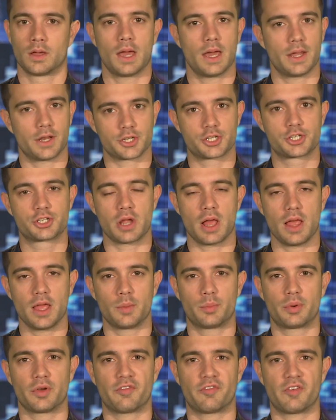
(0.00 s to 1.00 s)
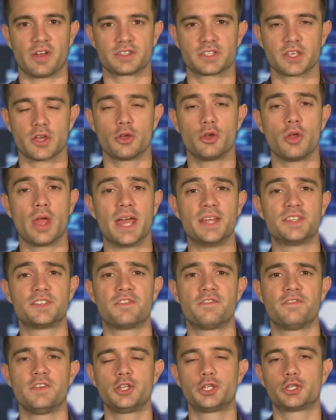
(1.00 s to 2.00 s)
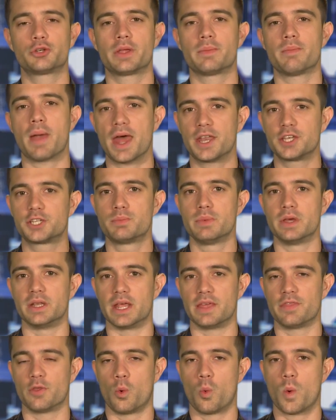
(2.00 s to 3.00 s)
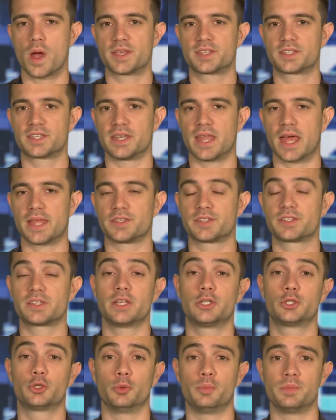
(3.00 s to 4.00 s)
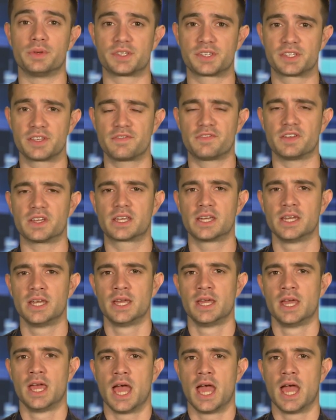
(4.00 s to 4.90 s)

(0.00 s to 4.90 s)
An Australian professor who heads fishery management in the Western and Central Pacific